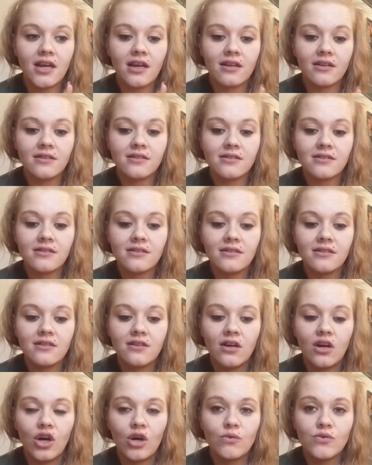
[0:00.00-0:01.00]
And
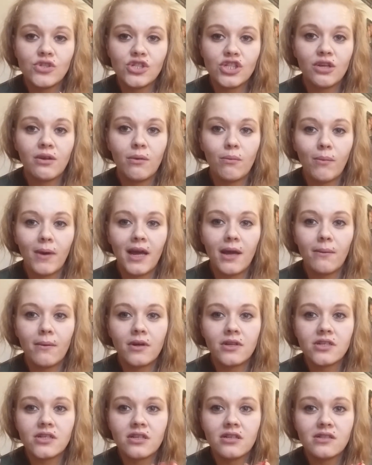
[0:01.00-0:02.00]
I was doing Weight
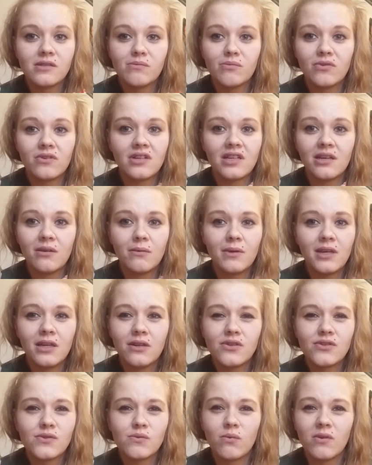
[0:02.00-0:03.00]
Watchers, but
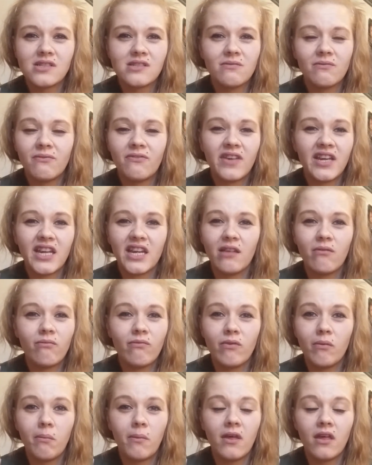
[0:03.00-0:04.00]
it just wasn't fitting in
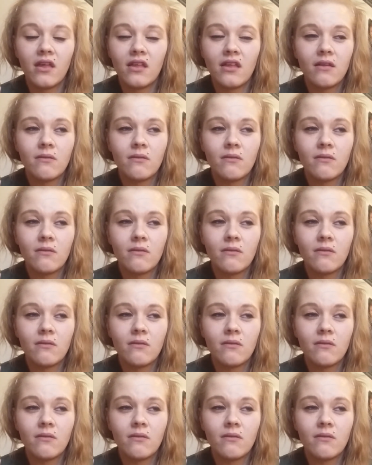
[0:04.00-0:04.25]
for me.